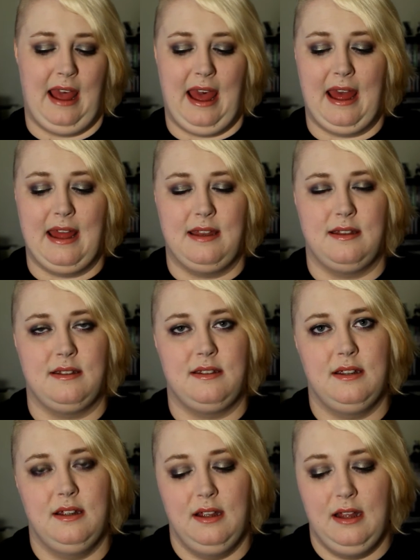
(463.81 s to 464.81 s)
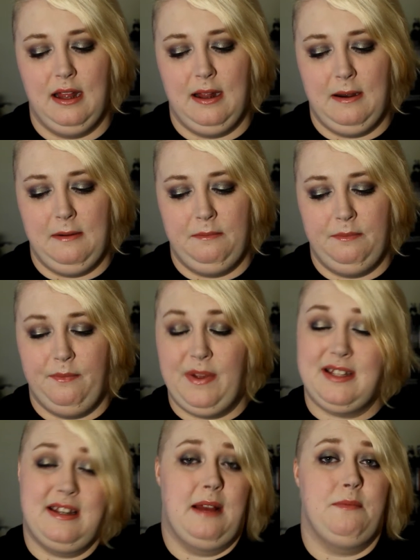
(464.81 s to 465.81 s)
And
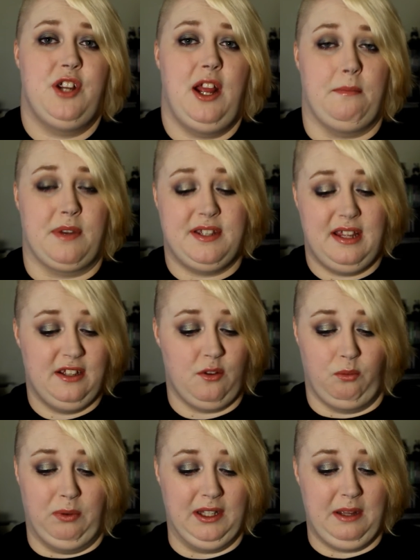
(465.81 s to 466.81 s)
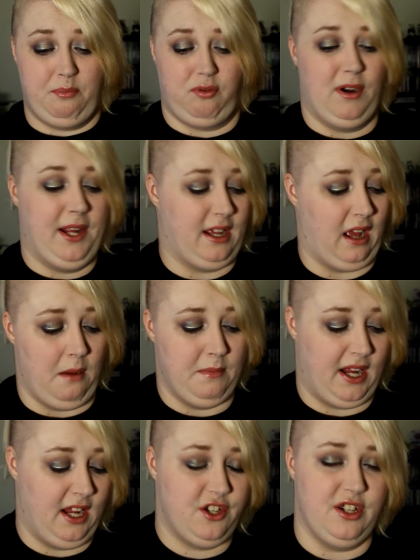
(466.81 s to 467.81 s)
it's a damn shame because these are really pretty
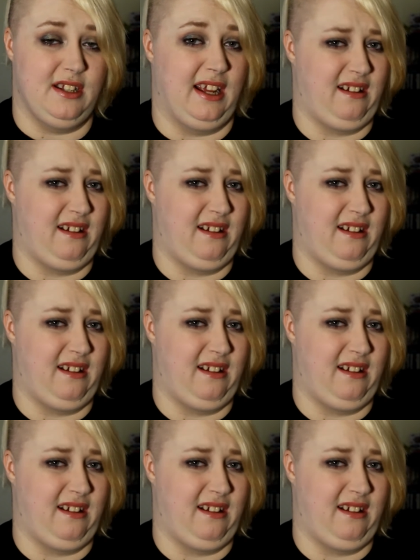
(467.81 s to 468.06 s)
combinations.